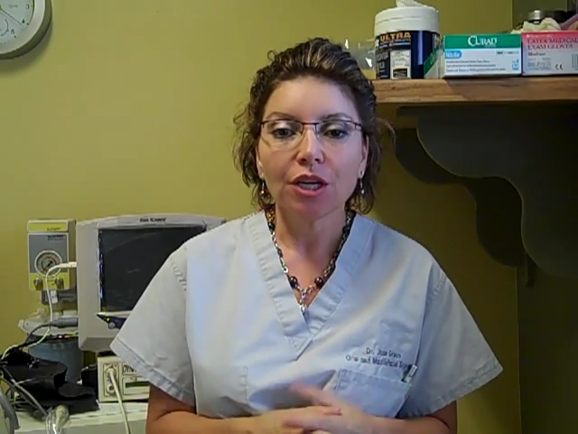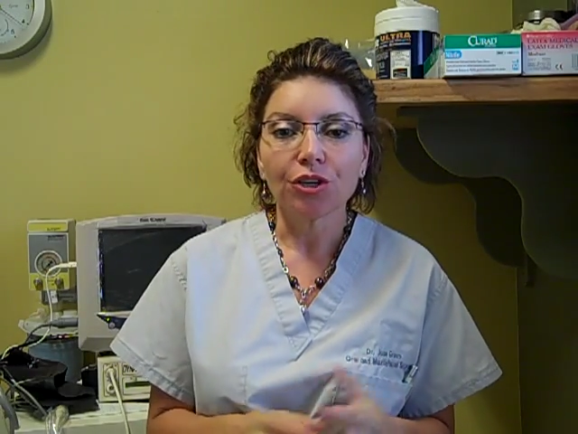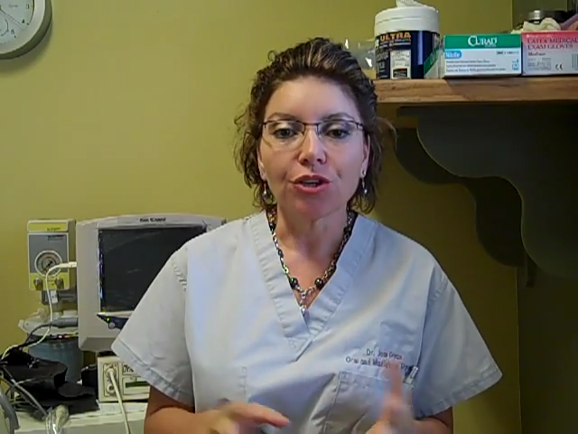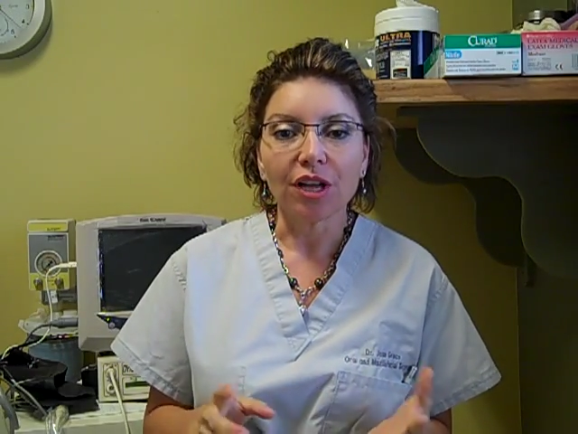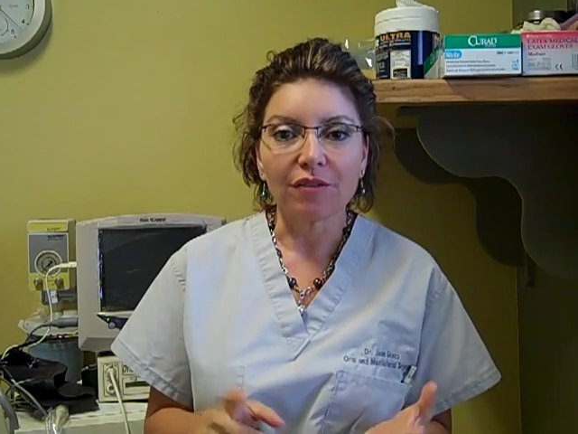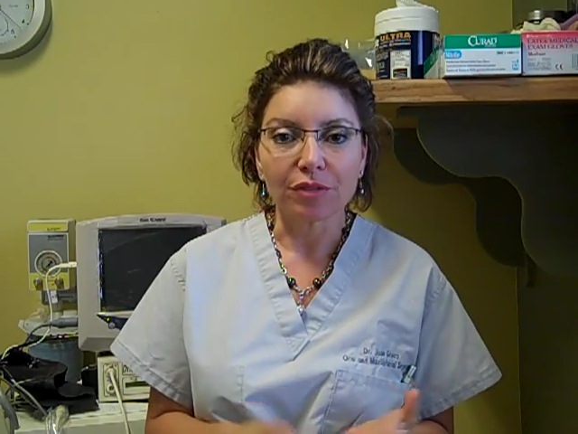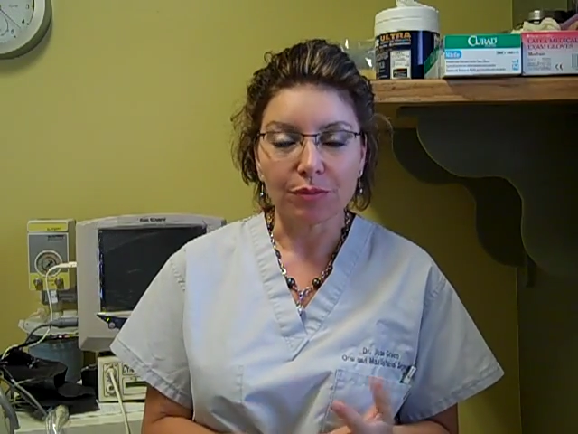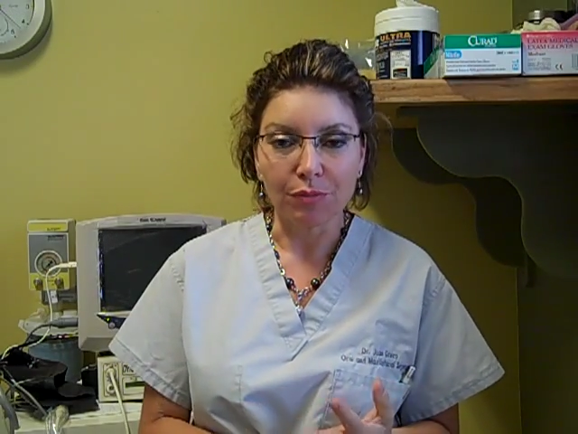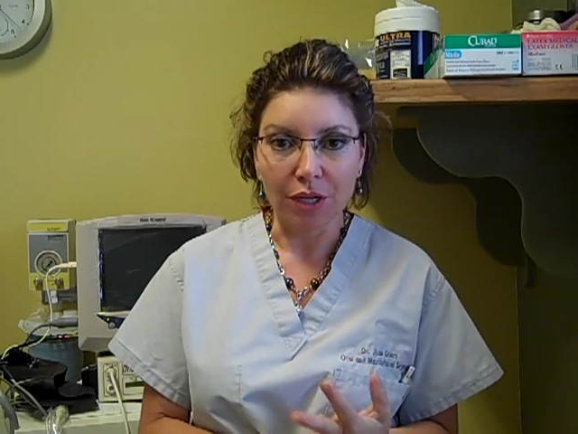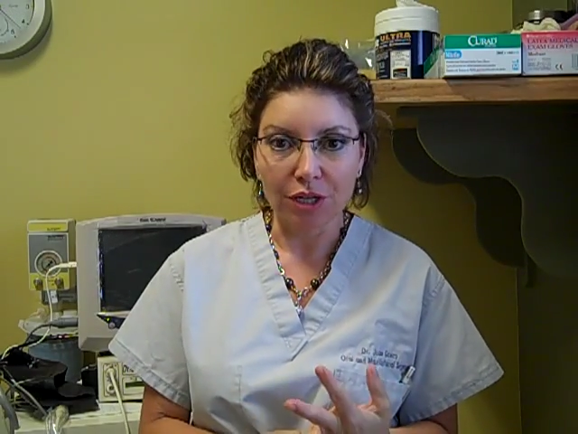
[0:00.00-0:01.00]
You'll have
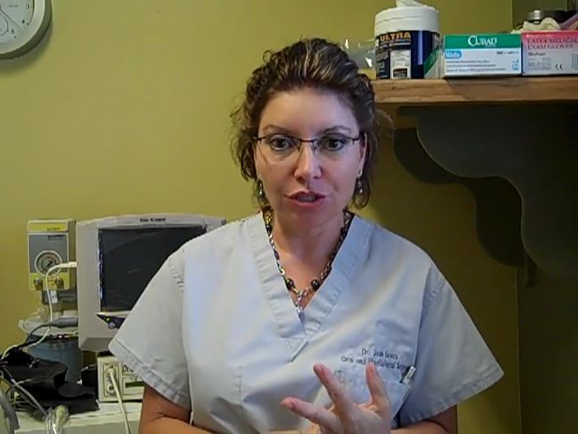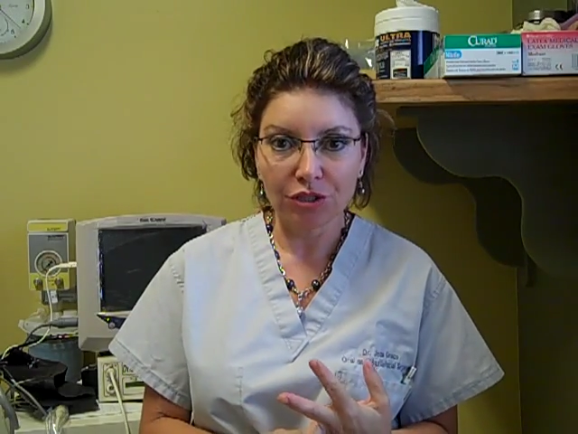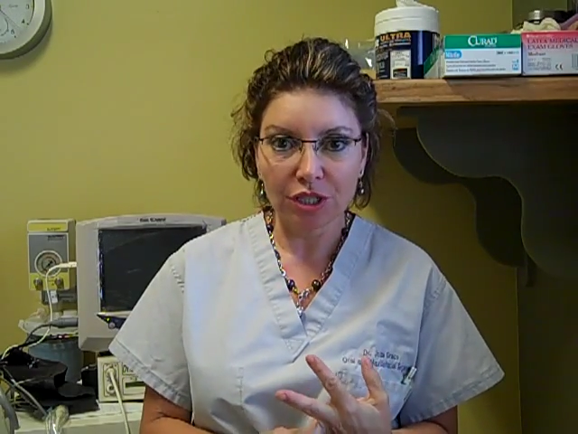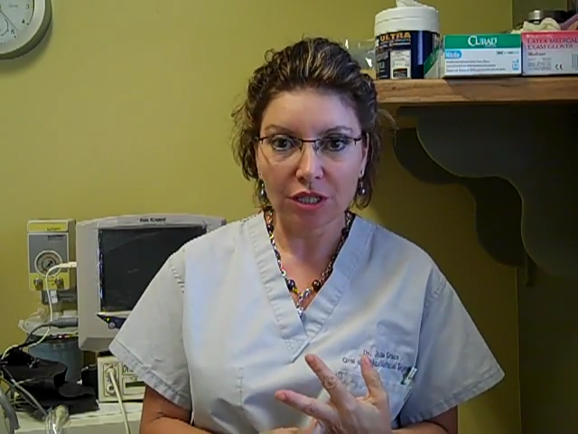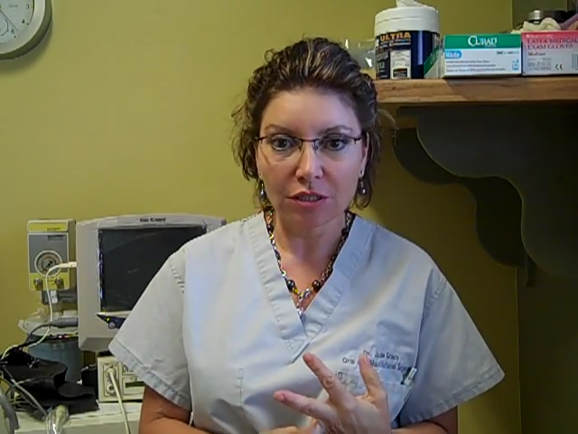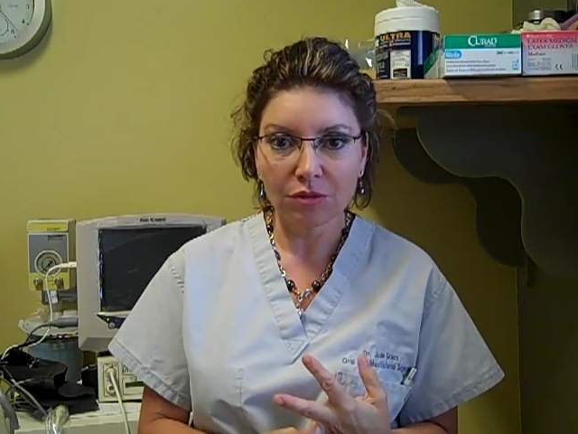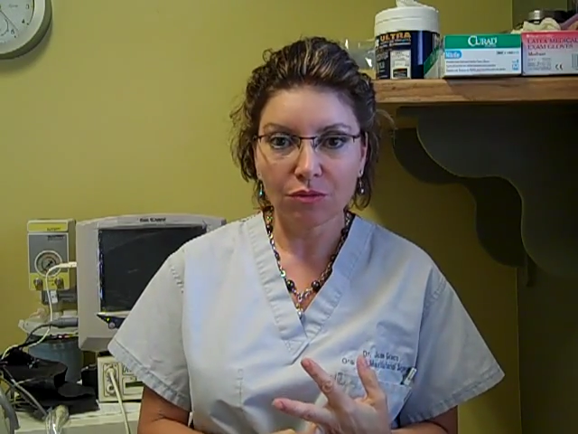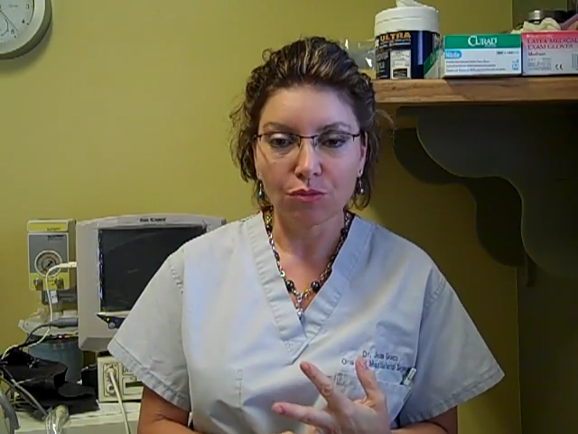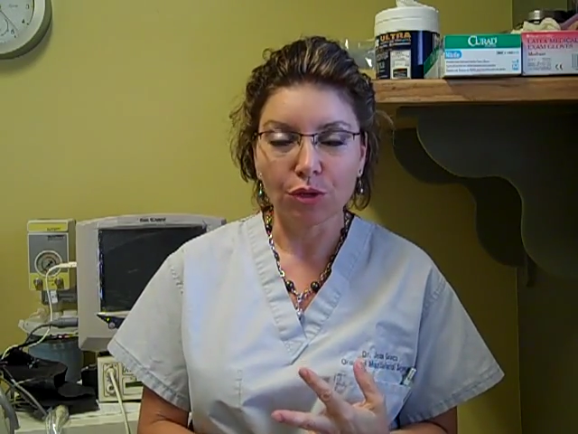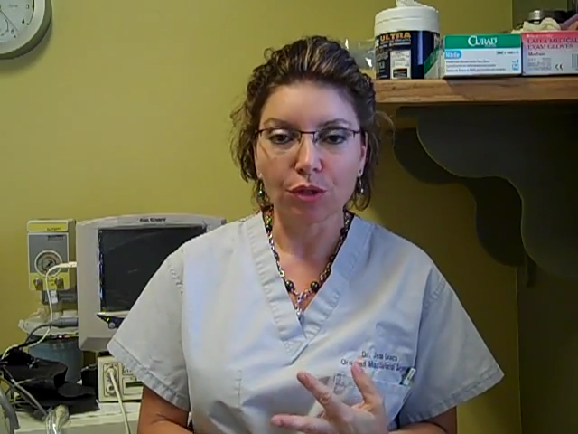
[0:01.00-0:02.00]
some blood on your tongue.
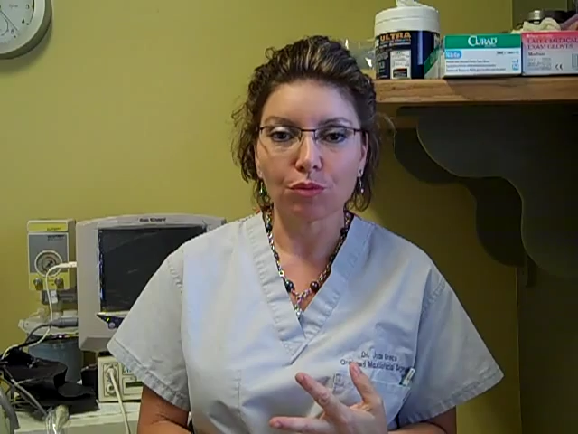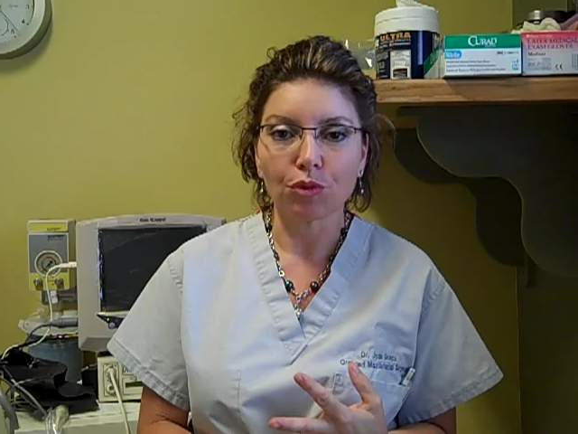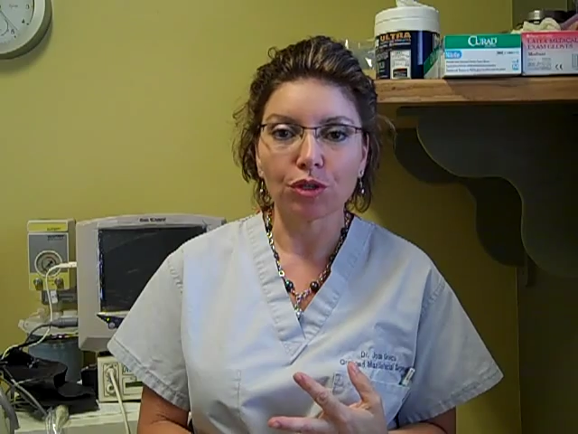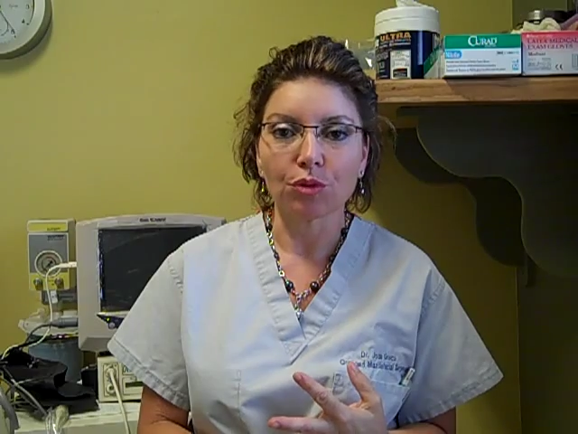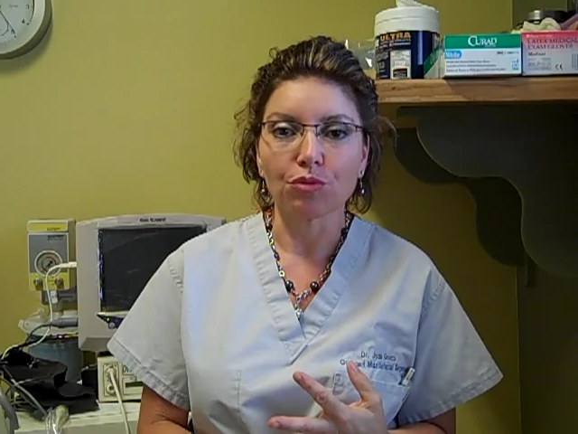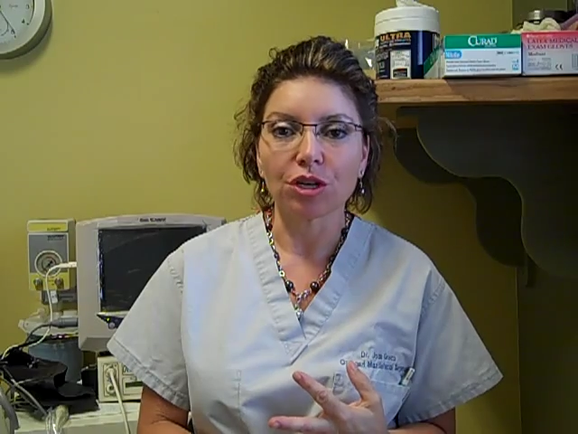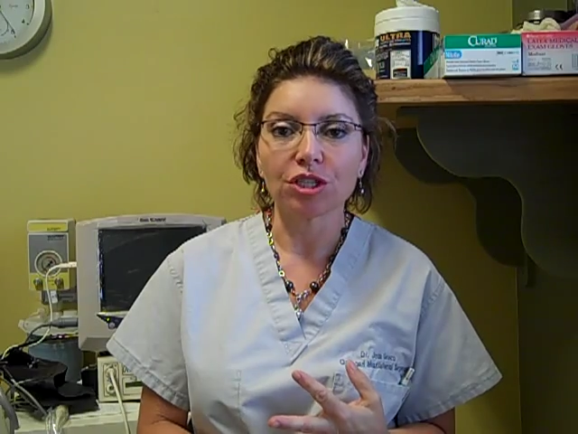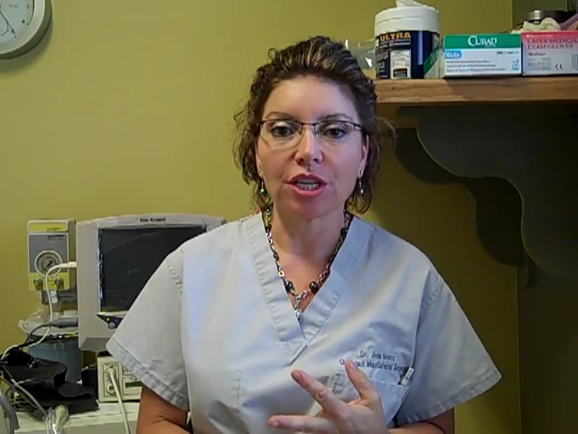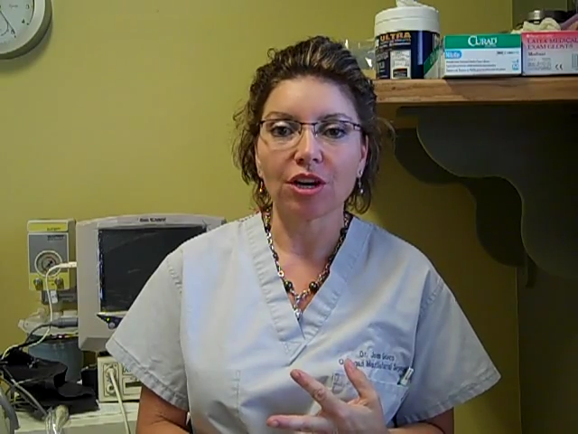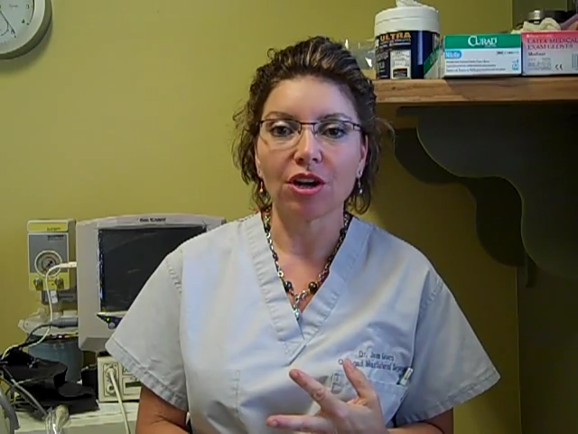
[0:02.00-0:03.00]
Real important to
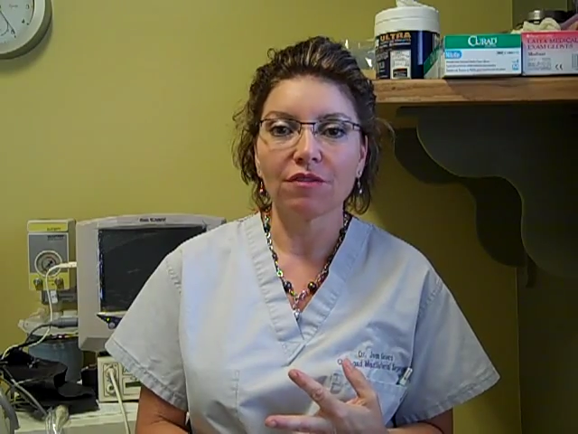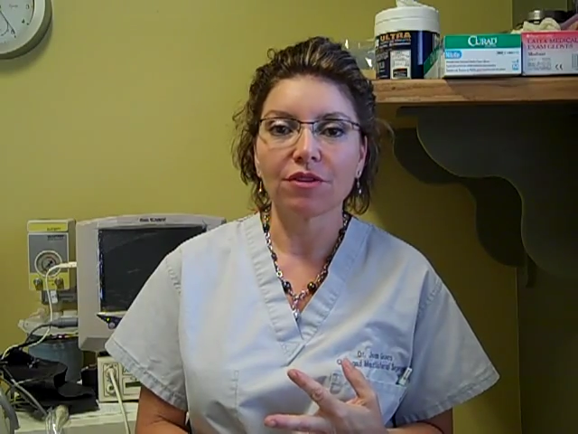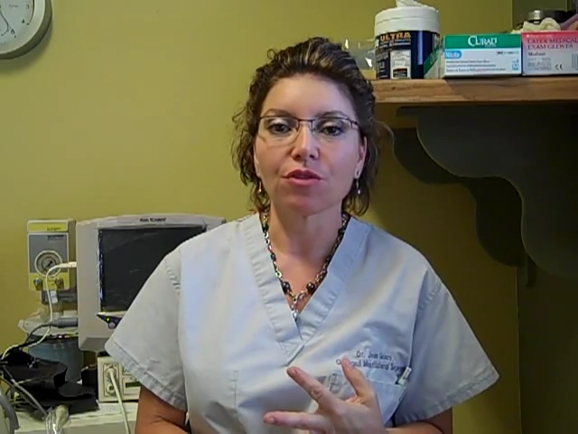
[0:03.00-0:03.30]
brush that off,